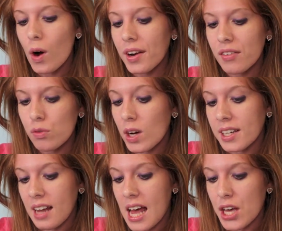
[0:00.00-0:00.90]
what if
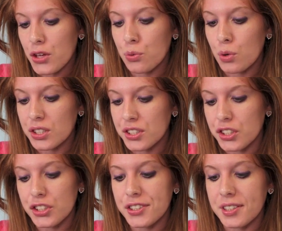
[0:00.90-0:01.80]
one day you'll watch the
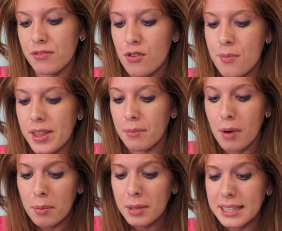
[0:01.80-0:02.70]
news informing the
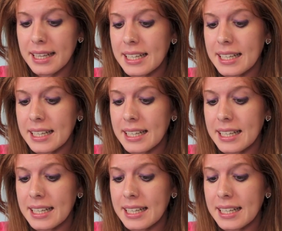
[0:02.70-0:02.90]
public